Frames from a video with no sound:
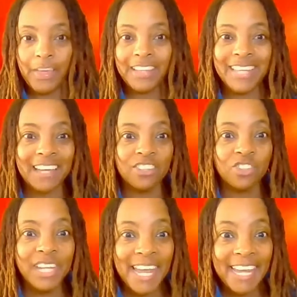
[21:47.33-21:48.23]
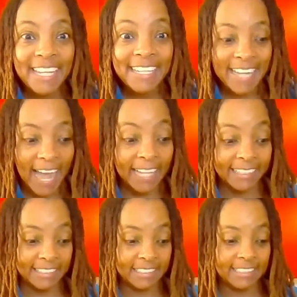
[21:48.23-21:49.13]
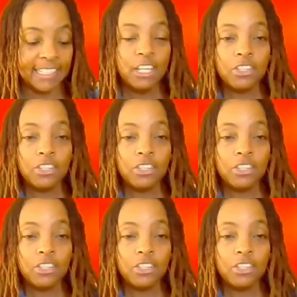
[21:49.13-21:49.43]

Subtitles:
That's actually 8 gallons.